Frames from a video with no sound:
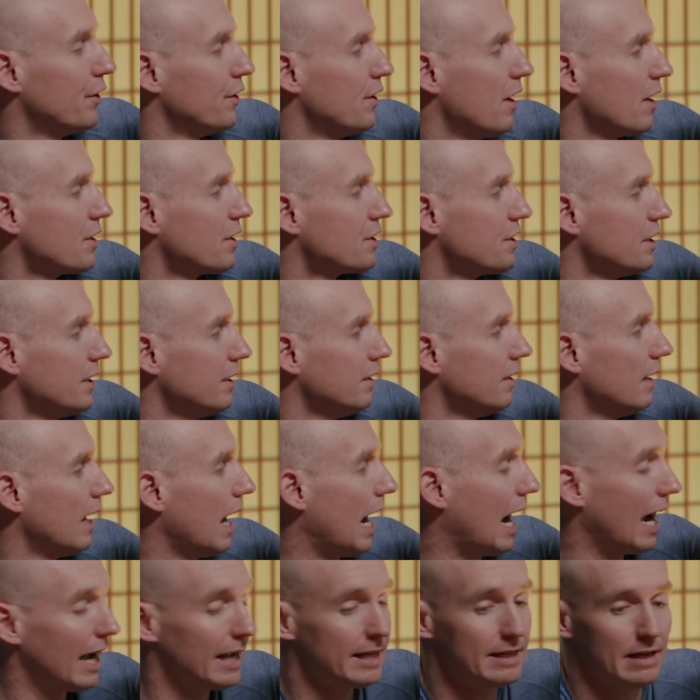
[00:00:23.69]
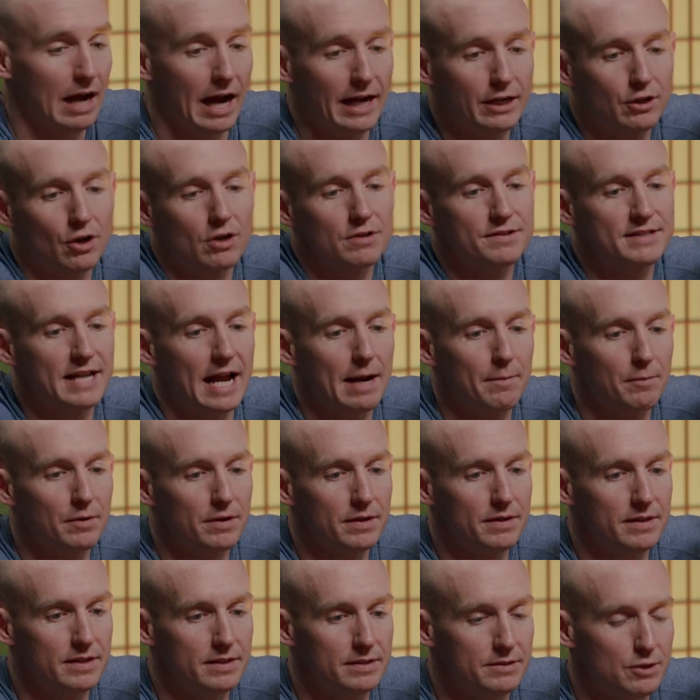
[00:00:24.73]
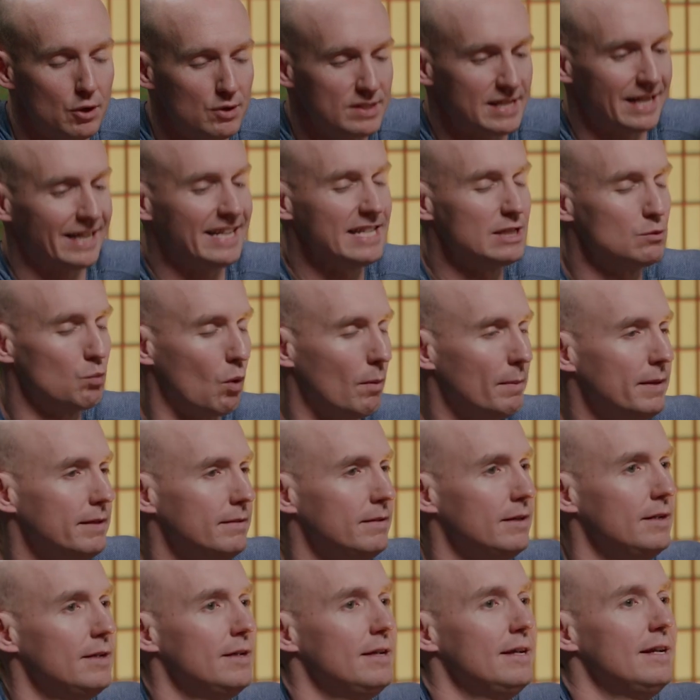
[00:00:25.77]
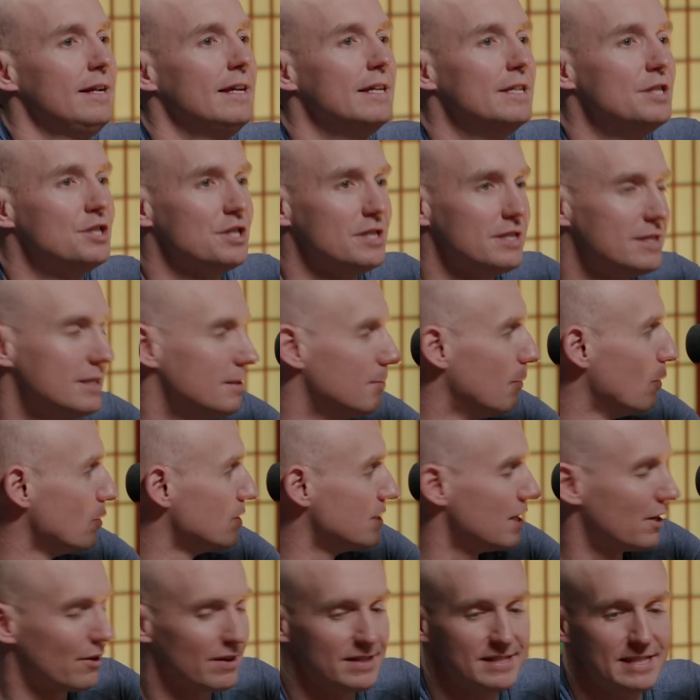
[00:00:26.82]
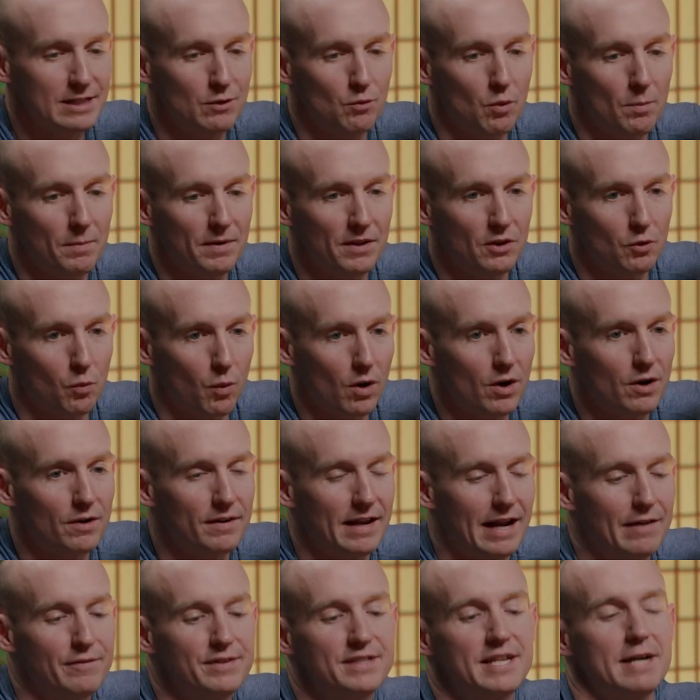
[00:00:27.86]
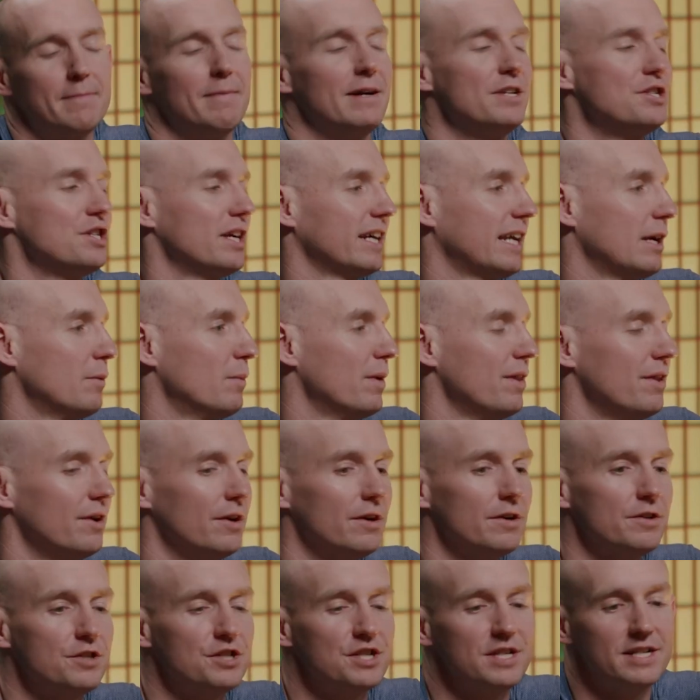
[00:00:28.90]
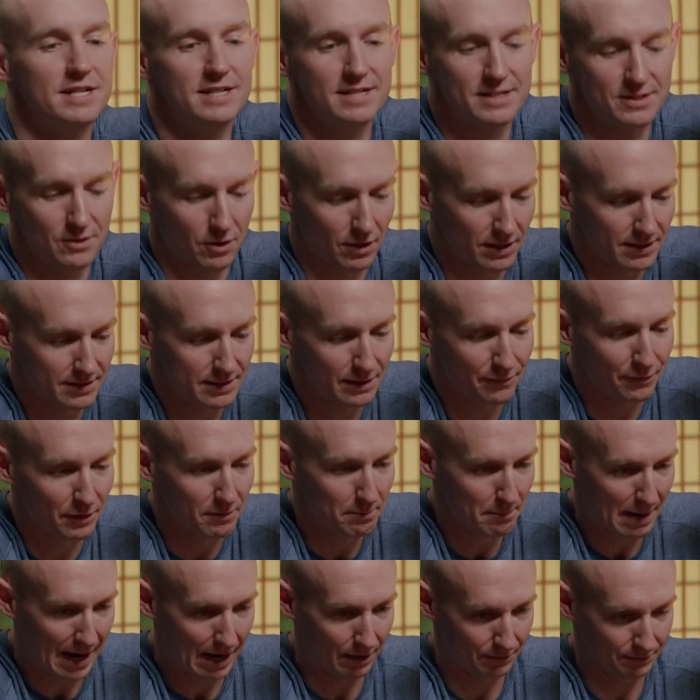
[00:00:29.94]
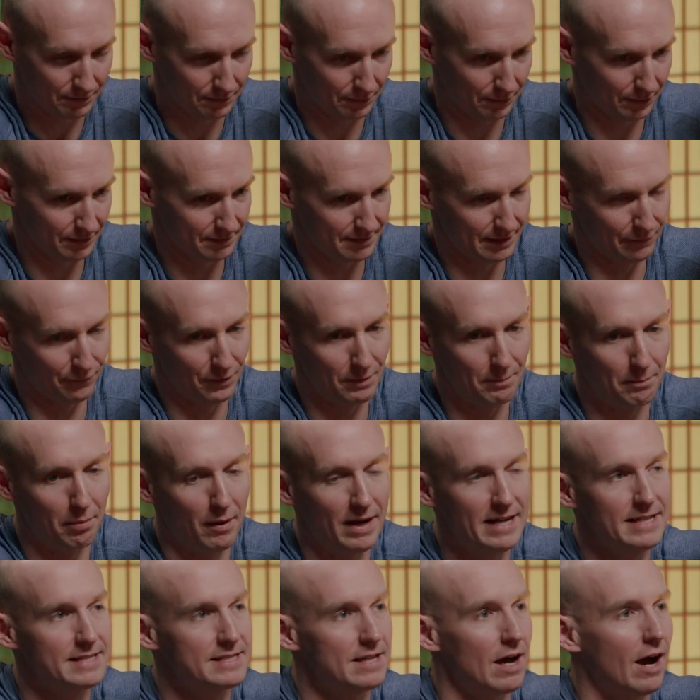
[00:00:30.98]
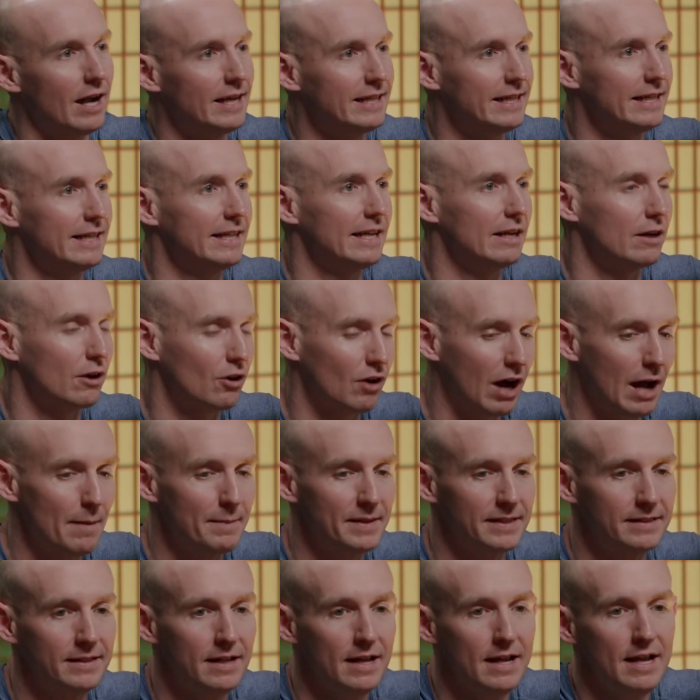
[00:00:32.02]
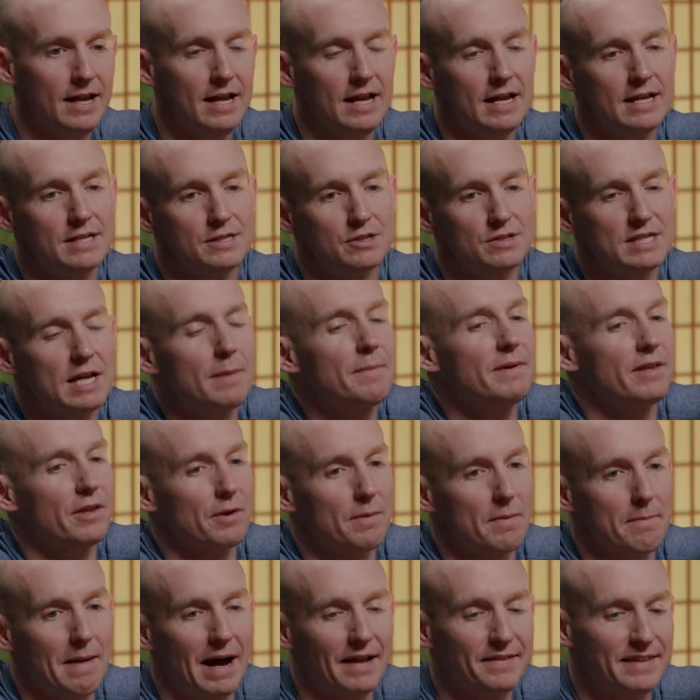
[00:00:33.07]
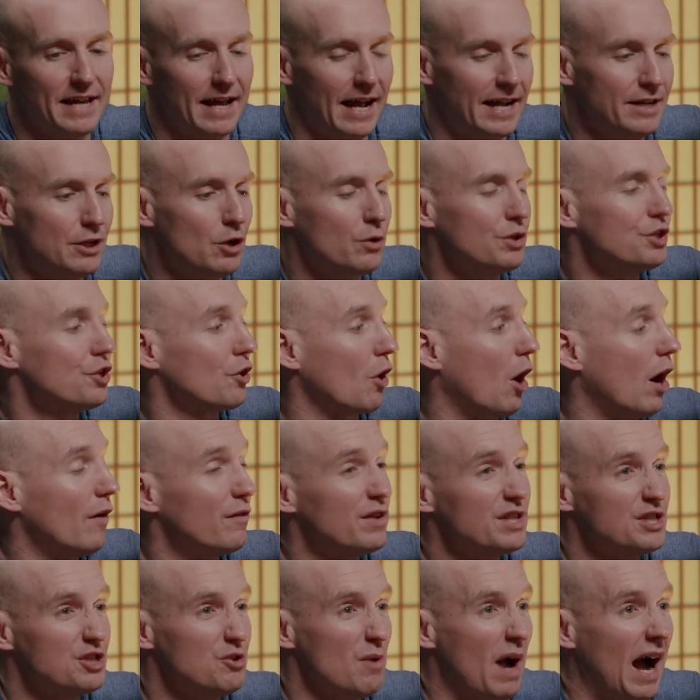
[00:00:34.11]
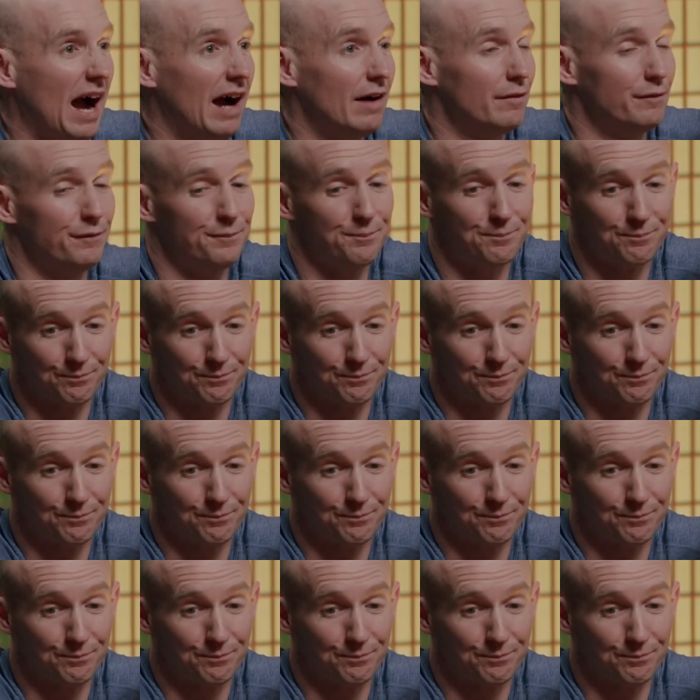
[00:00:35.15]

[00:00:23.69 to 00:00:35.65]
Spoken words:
introduction, I call Tamra the Dos Equis woman. She's the most interesting woman in the world. Every time I check in with her, she is on a different mountain or a different place, hiking and climbing. So tell me a little bit about that. I know in your office you have